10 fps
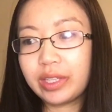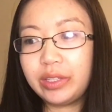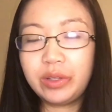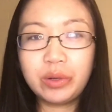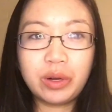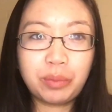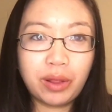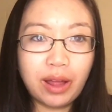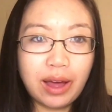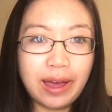you
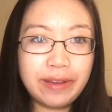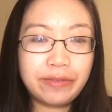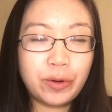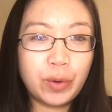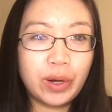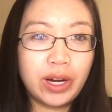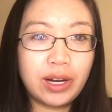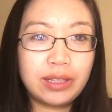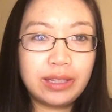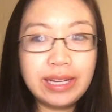apply for
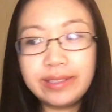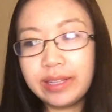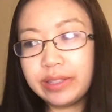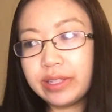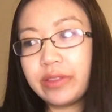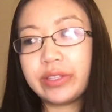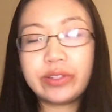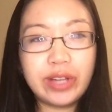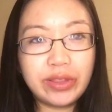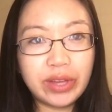a license in the
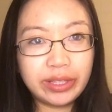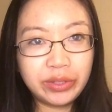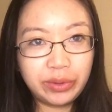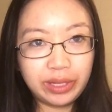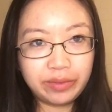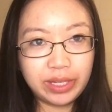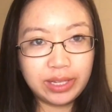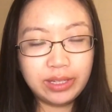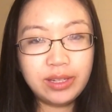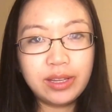state that you live
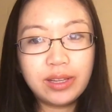in,